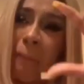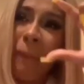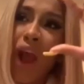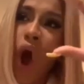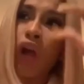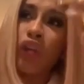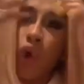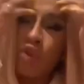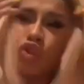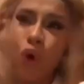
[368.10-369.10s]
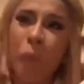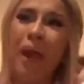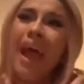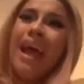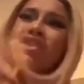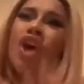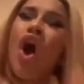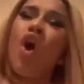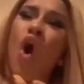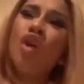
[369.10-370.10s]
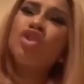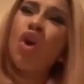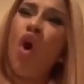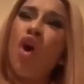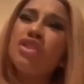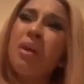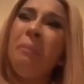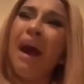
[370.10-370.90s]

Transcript: clickbait on YouTube is Kulture calls